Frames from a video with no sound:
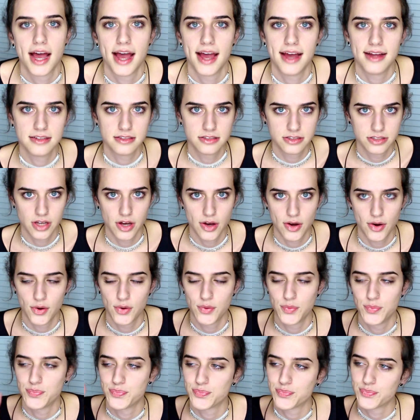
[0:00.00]
and
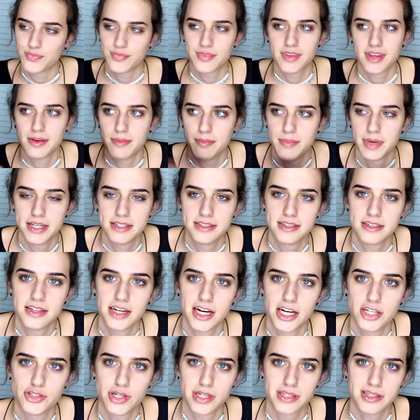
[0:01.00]
so basically
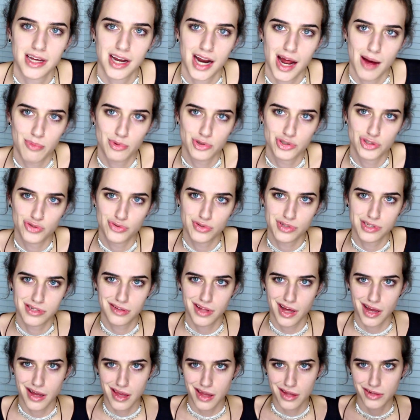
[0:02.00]
I drank that apple juice and
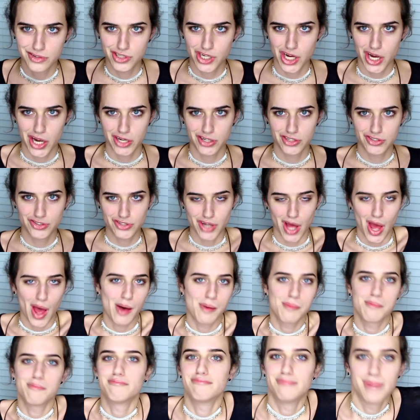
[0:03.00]
like it changed
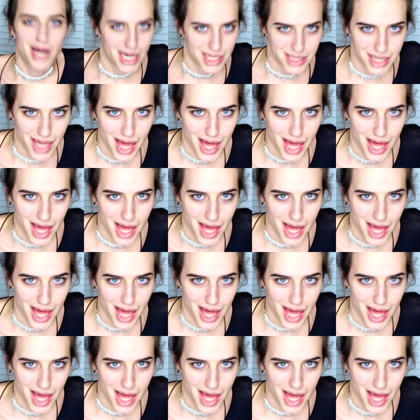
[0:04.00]
my